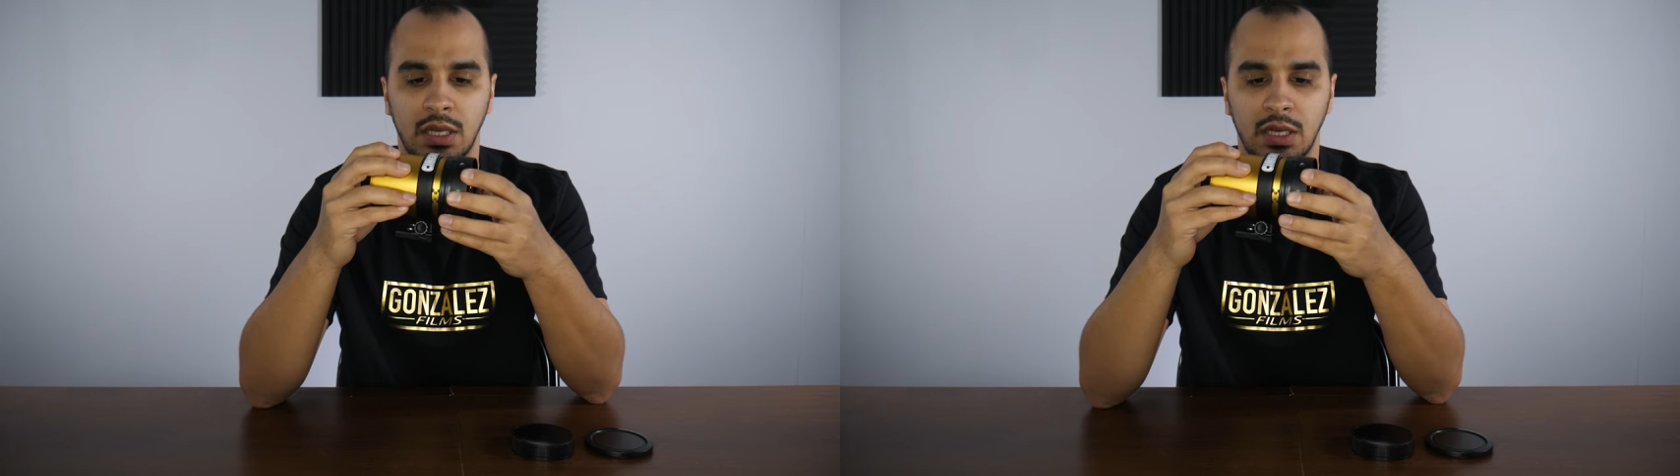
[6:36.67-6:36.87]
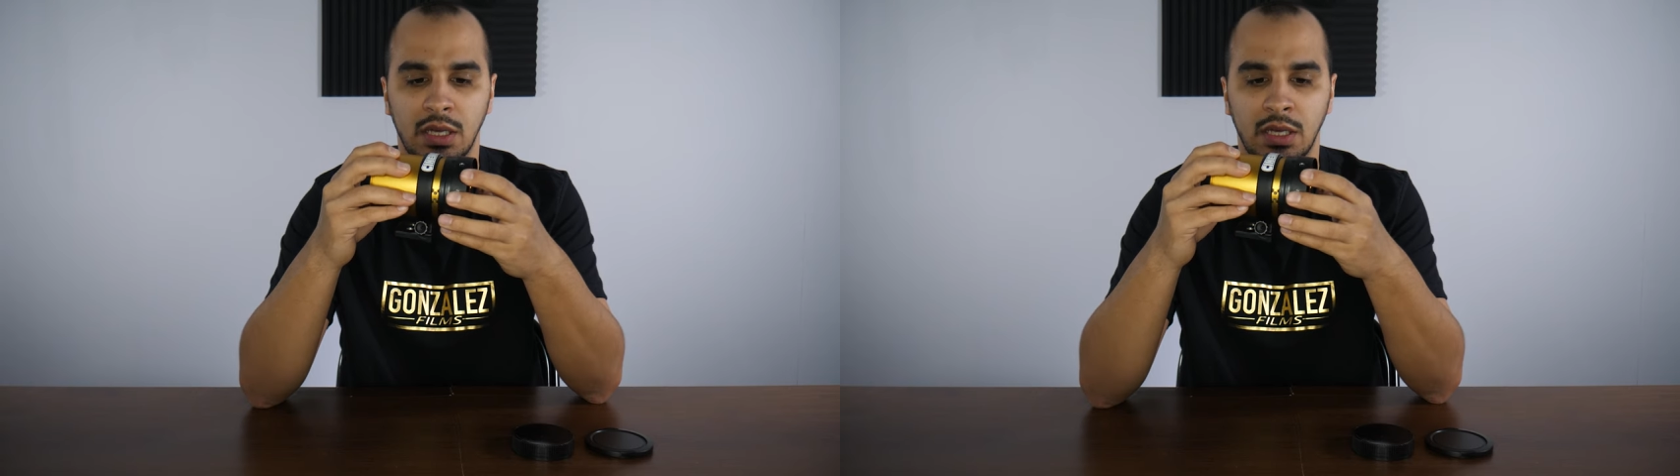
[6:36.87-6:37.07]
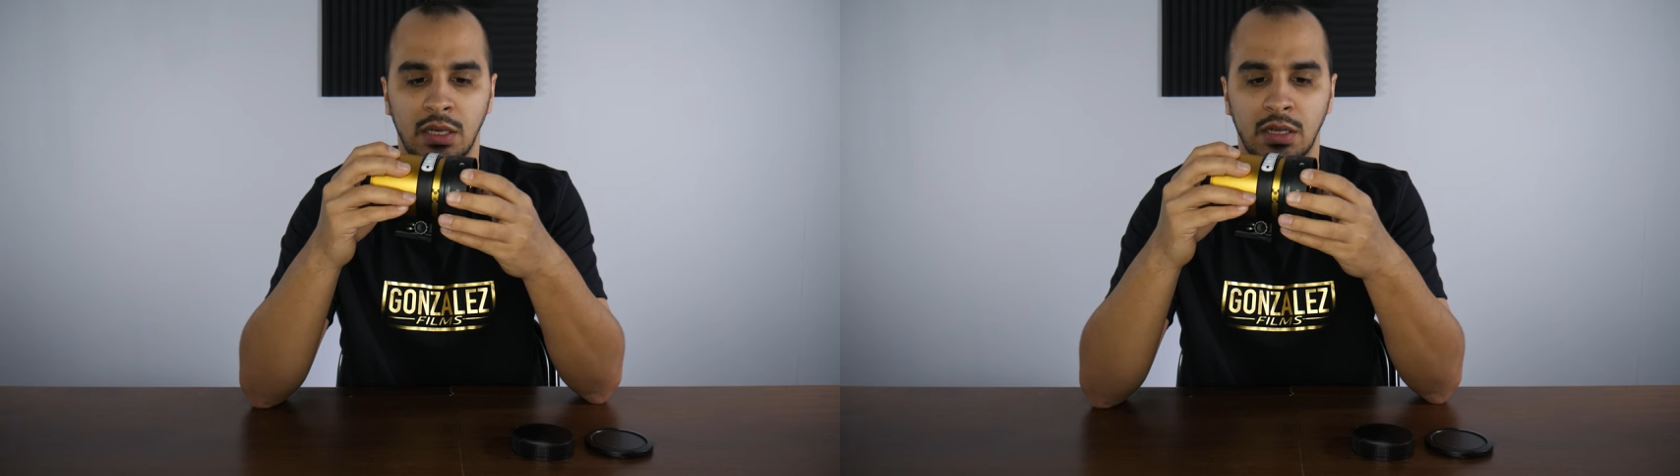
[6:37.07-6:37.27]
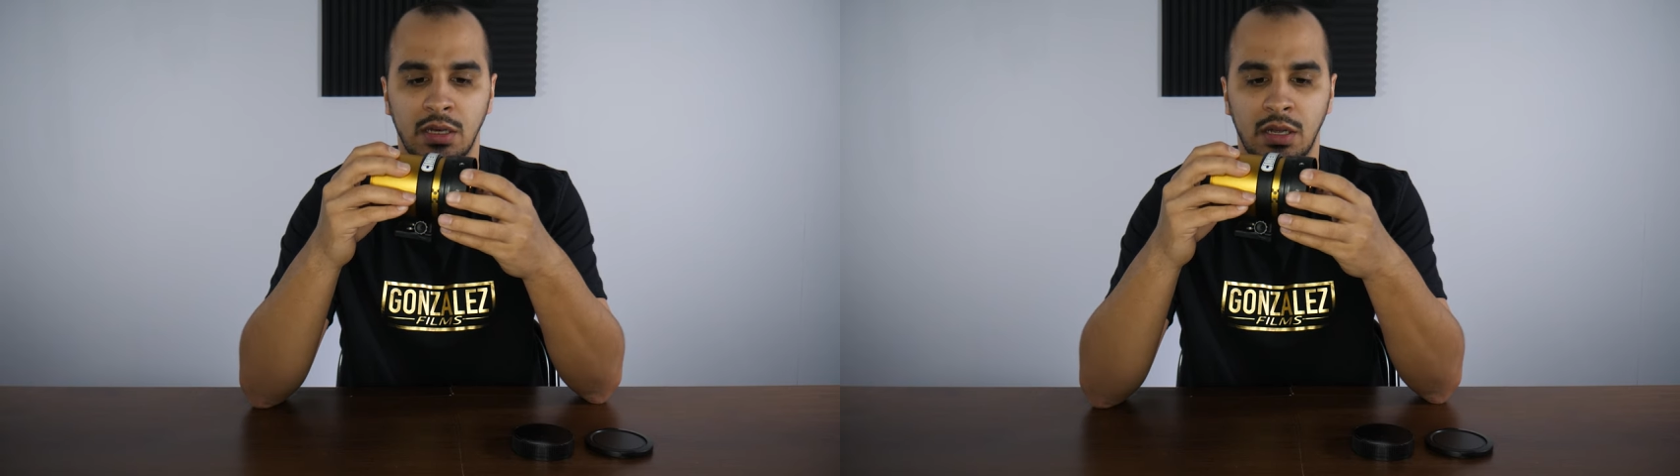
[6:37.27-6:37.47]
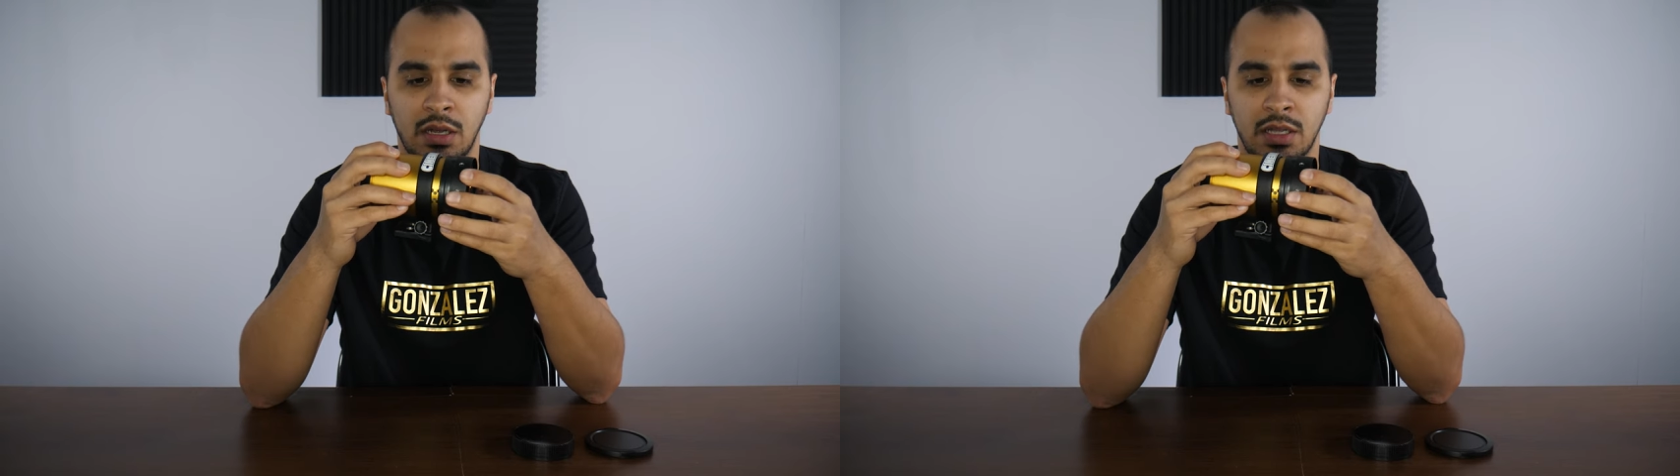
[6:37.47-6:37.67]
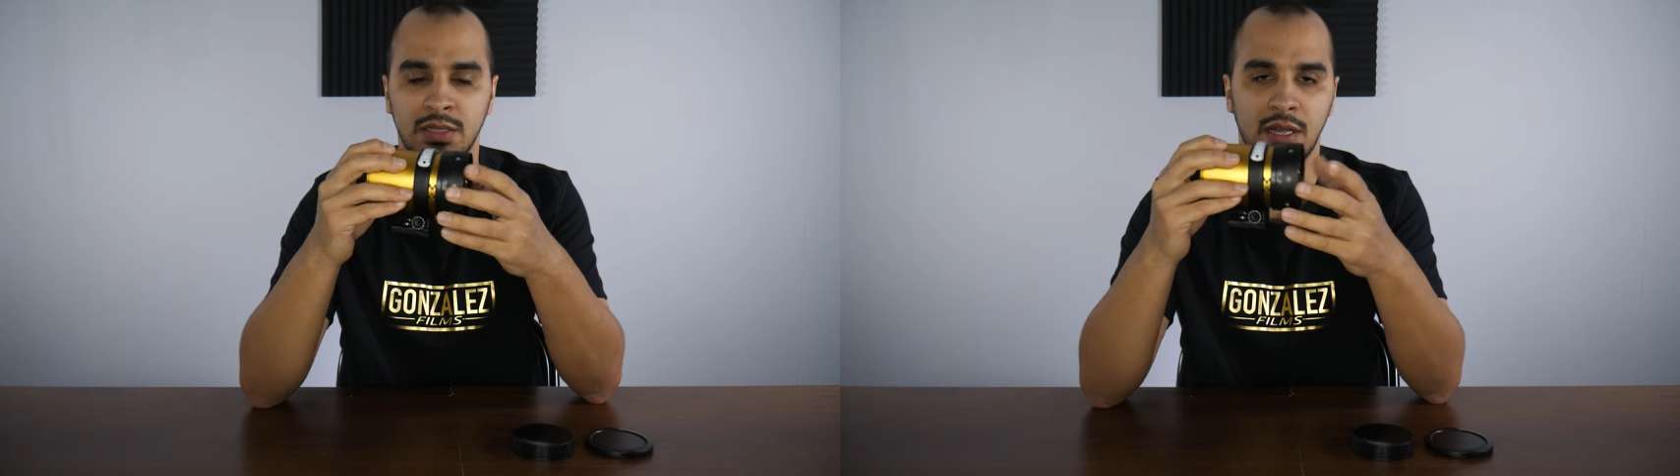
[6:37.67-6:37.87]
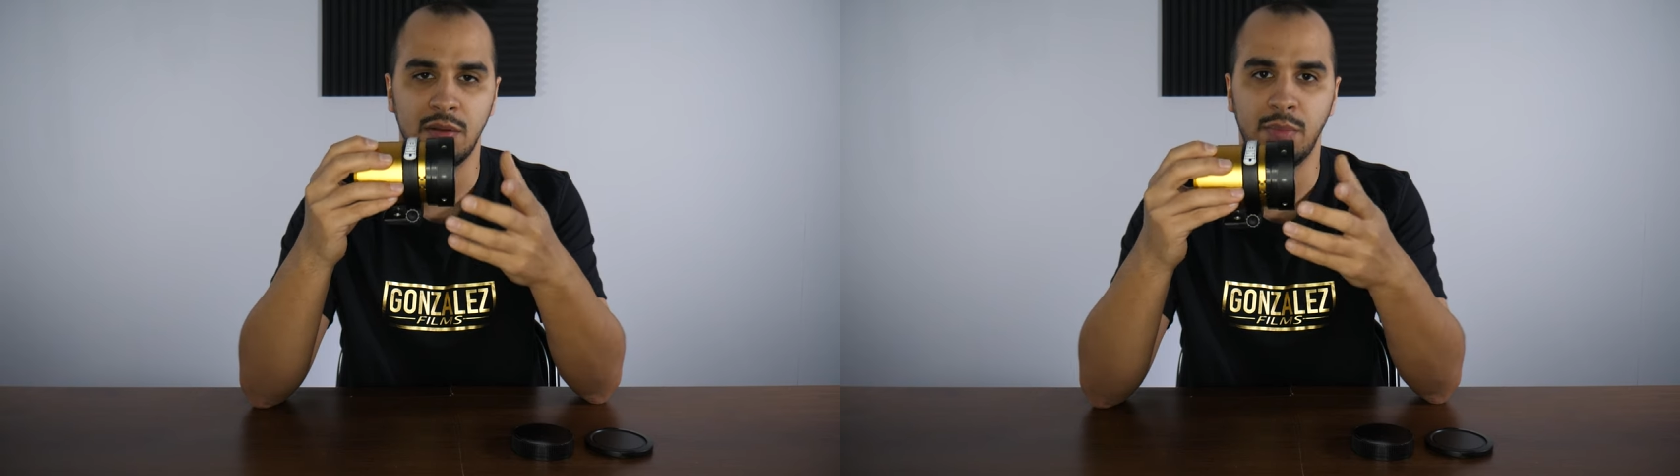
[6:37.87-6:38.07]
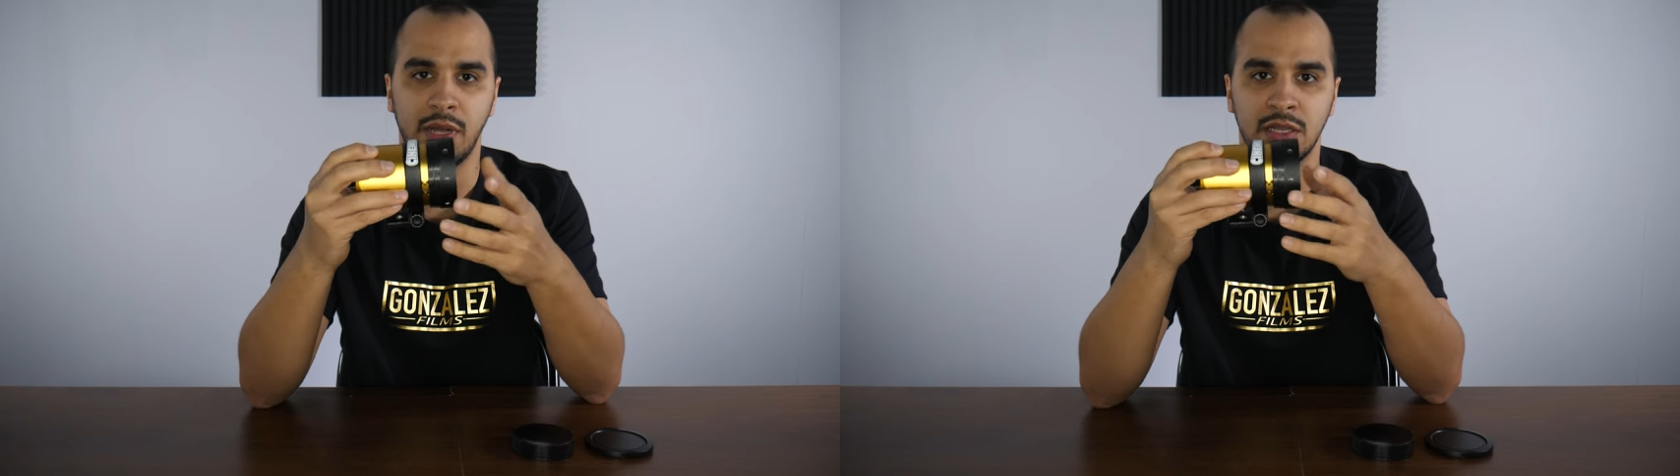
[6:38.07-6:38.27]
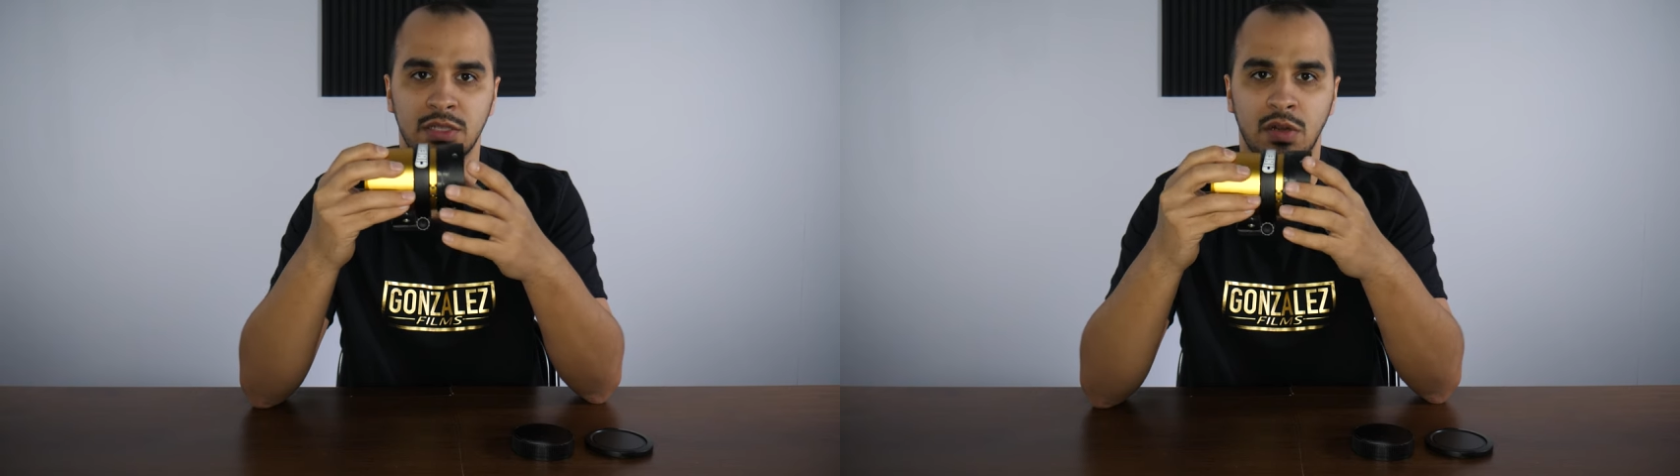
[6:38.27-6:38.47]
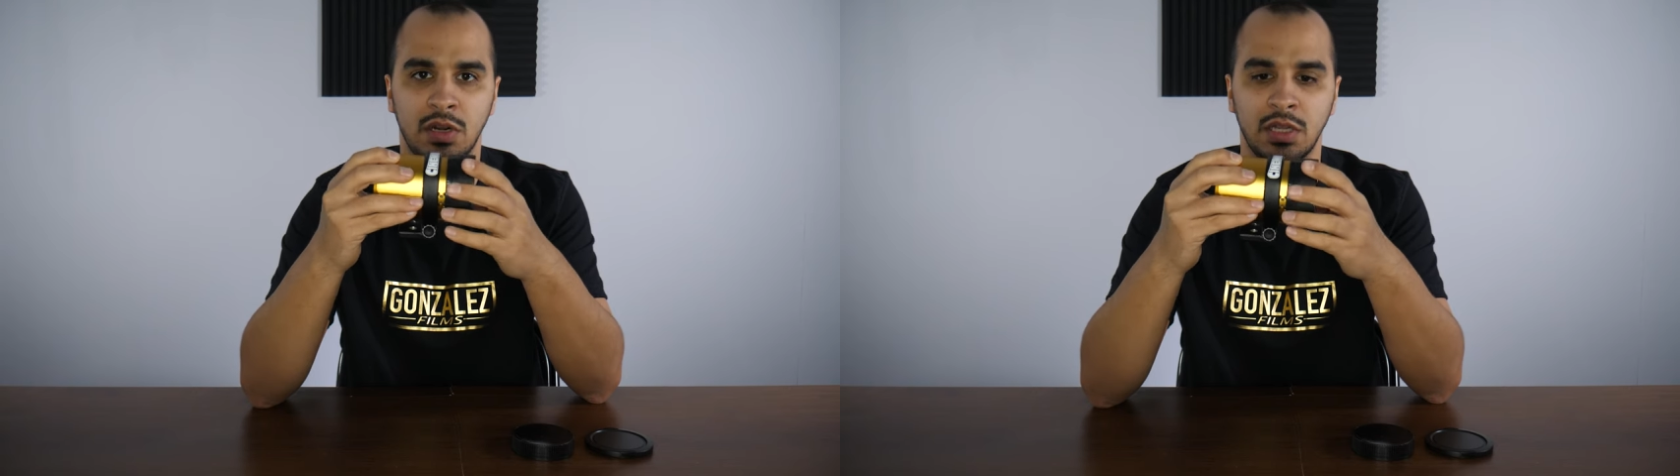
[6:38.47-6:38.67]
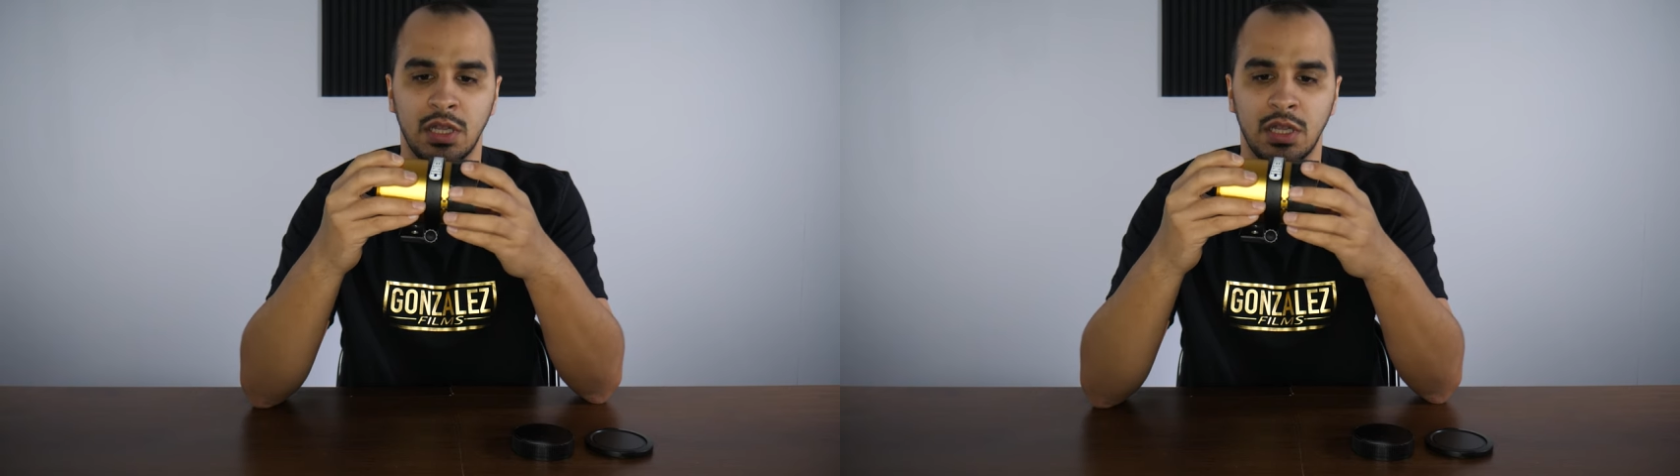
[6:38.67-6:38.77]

And it's not a bad starting